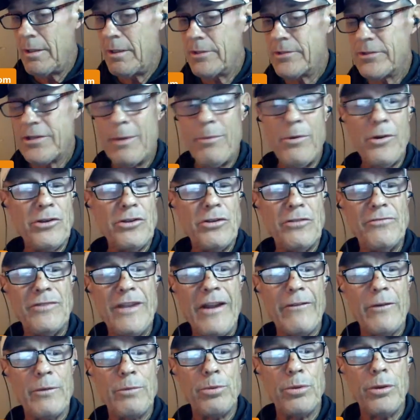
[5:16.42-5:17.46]
someone you've
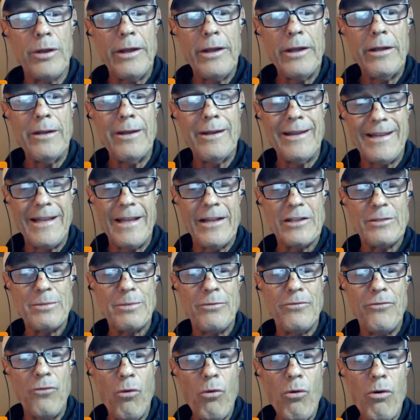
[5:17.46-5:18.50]
never played against
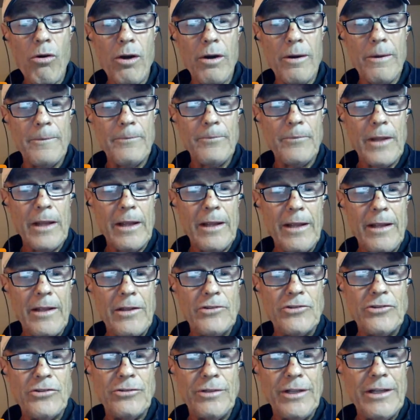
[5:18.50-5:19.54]
before,
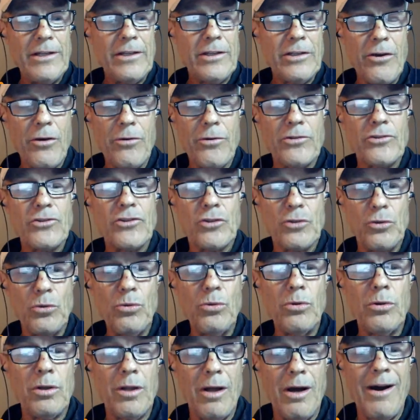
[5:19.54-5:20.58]
is you need to go to
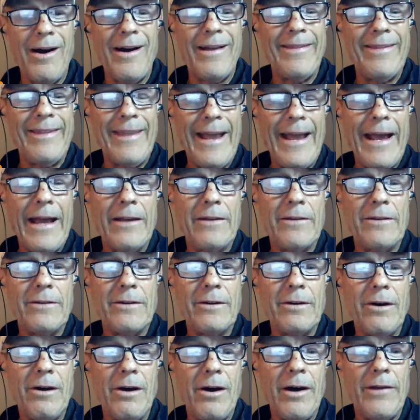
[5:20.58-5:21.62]
school on that
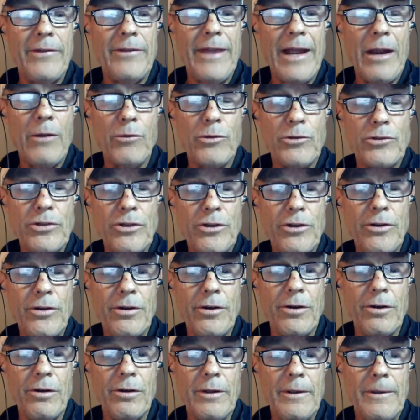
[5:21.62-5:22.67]

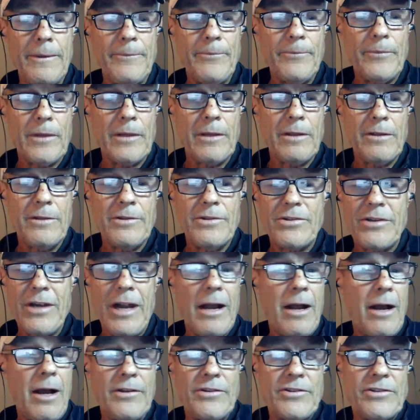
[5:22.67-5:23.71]
returner
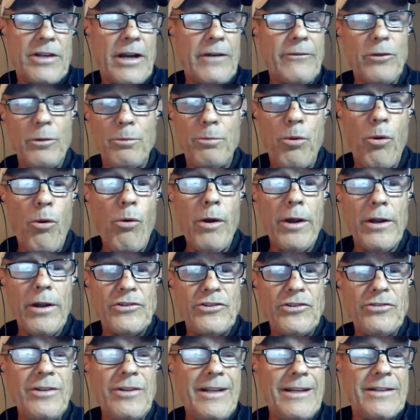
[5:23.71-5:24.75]
on several
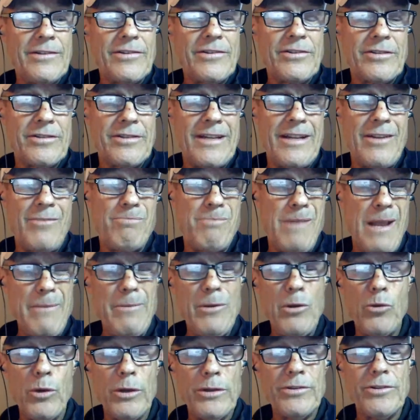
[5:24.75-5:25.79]
points. You need to see
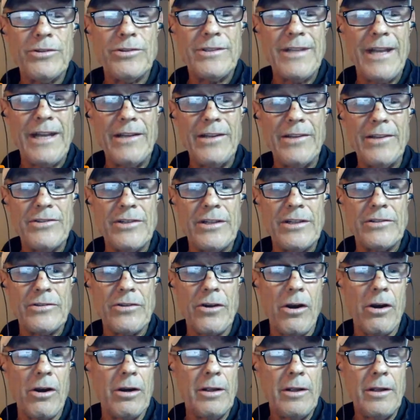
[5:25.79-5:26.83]
maybe what their tendencies
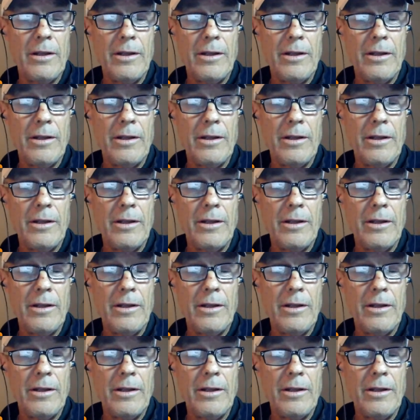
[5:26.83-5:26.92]
are.